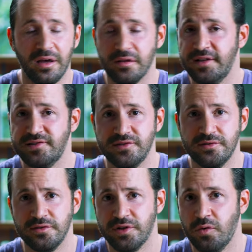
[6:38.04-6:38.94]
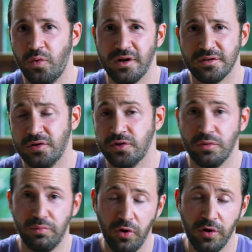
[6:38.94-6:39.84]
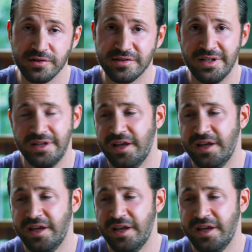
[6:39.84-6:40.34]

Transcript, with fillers: unless you're gonna wear it on your balls